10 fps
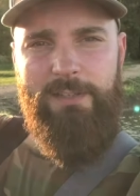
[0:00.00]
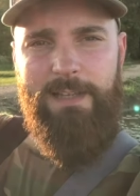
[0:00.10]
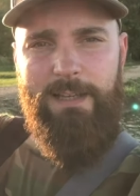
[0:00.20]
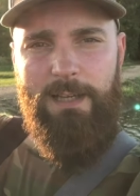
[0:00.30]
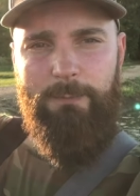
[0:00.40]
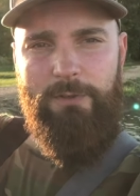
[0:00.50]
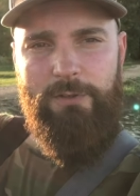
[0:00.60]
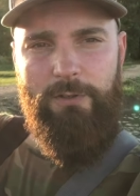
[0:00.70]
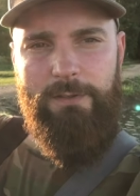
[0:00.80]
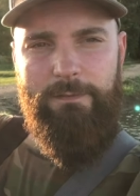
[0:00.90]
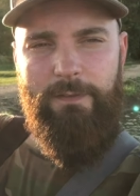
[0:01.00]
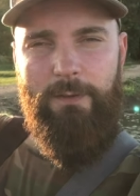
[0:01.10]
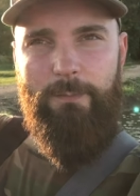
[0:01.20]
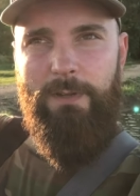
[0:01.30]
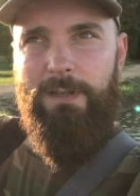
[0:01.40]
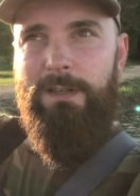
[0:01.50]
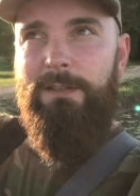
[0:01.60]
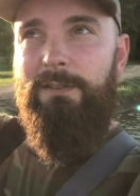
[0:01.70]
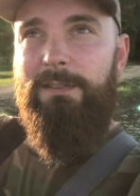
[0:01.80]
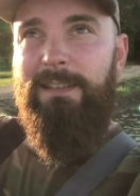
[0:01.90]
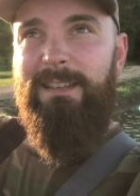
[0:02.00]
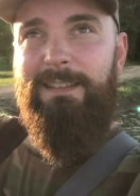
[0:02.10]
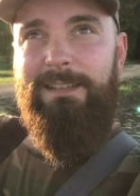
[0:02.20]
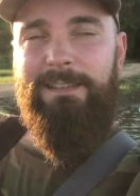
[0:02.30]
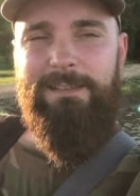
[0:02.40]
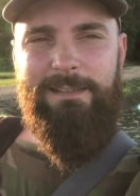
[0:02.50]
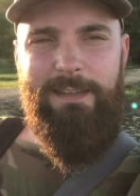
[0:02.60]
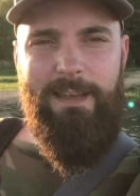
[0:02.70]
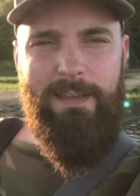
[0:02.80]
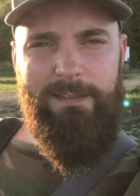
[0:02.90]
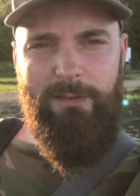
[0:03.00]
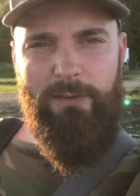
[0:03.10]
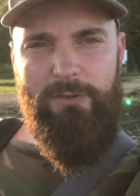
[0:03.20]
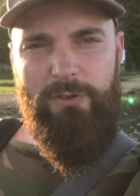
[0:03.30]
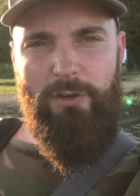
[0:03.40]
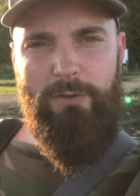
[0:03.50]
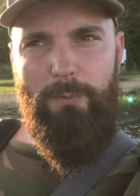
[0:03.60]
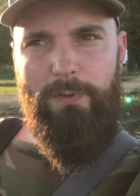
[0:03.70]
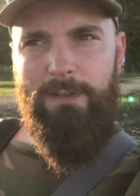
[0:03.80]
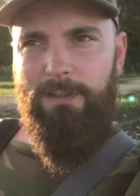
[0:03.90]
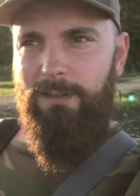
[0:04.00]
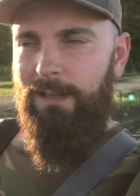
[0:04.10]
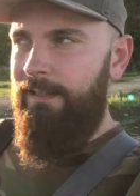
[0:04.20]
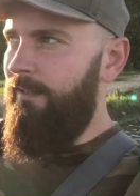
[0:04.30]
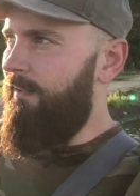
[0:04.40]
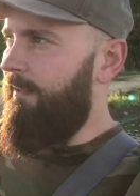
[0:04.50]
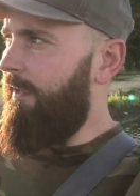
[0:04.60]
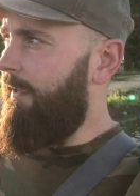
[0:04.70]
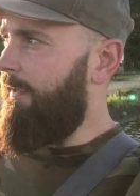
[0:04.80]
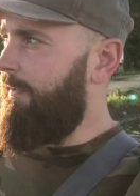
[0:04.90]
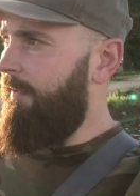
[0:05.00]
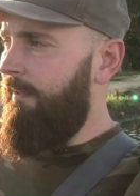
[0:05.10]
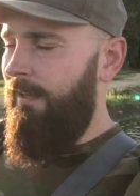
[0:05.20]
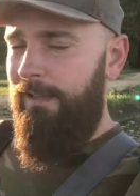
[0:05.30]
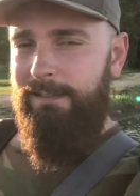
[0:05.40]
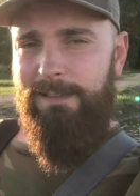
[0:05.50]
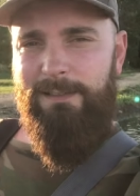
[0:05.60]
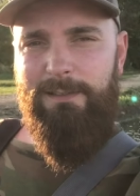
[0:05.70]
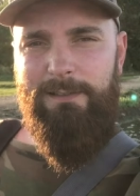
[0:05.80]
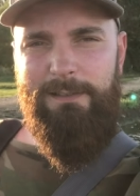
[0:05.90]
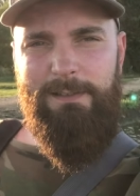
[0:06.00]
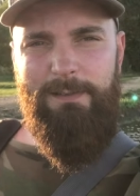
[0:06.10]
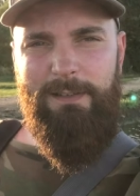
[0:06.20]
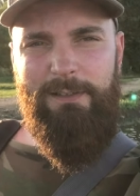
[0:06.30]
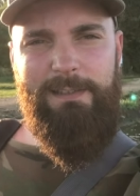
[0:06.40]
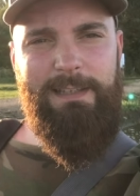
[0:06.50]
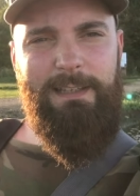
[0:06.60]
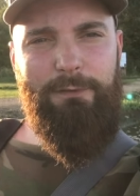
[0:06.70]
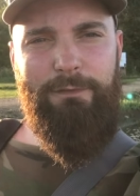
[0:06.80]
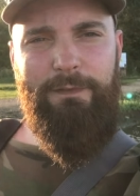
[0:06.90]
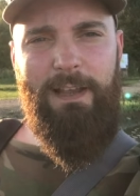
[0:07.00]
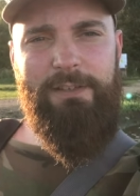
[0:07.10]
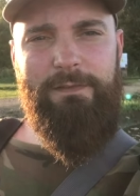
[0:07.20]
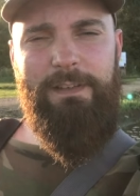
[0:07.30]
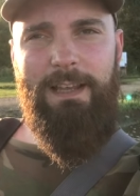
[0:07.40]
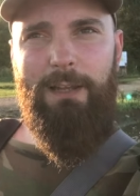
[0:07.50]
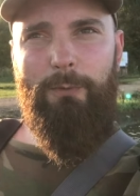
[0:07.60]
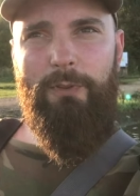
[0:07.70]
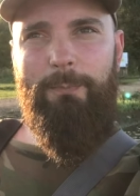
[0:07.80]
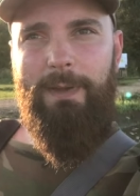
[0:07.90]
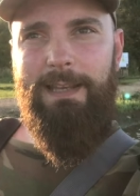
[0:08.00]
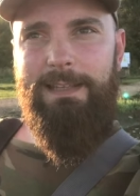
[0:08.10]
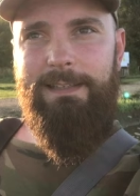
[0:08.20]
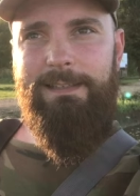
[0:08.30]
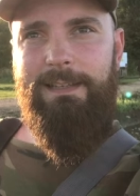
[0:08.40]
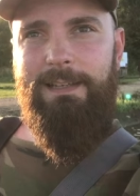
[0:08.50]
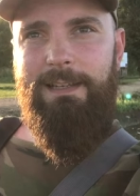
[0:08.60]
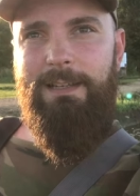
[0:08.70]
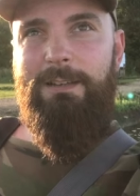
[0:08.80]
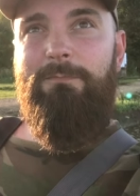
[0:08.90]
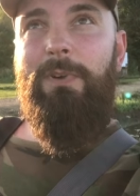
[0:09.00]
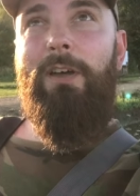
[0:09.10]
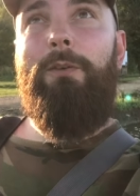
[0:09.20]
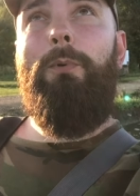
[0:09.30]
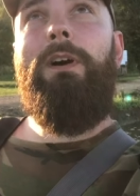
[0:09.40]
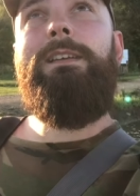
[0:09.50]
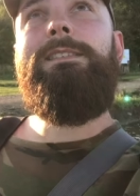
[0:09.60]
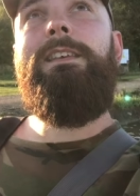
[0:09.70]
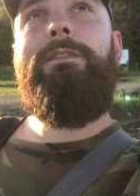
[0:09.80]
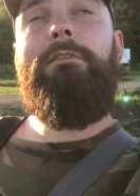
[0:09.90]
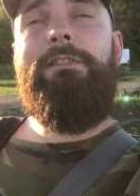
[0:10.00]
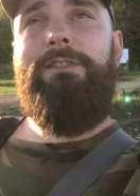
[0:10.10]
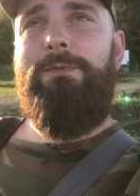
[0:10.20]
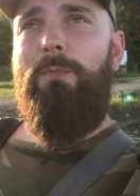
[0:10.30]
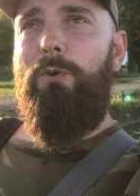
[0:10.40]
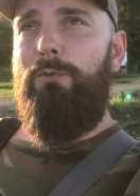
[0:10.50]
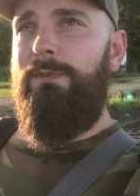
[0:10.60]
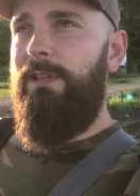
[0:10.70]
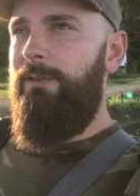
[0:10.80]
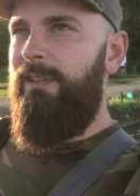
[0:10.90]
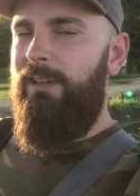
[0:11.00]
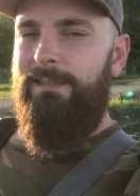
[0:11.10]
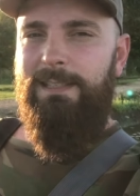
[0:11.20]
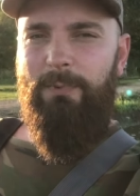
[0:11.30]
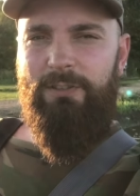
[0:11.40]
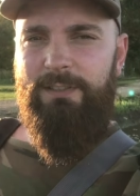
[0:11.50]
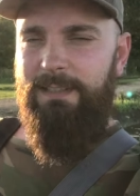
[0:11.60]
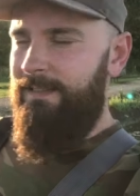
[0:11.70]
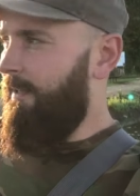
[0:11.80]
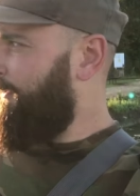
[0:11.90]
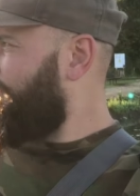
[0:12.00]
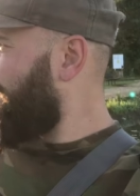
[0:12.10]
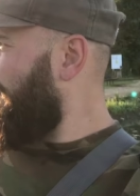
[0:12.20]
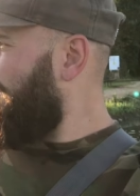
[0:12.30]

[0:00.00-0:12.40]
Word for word: to get a couple of shots of them just in the distance there, so I can show you what they look like in the air at distance. You just see a little flash of yellow on the bellies, but otherwise they're very small, so you can't see much detail.